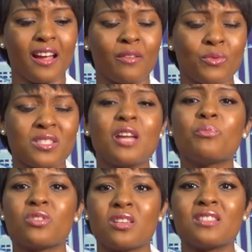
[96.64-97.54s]
was
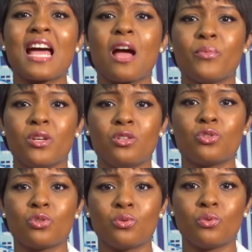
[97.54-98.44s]
able to tap
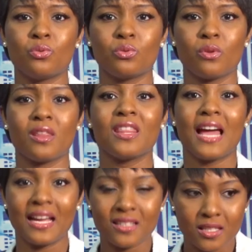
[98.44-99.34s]
into
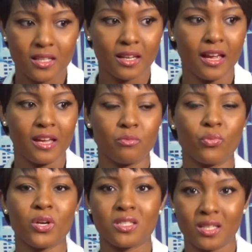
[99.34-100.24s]
that and
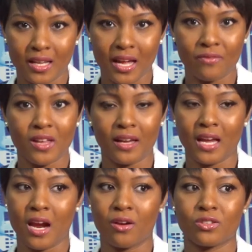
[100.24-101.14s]
bring to life that
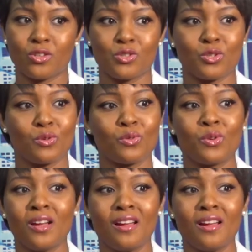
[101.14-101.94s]
character. So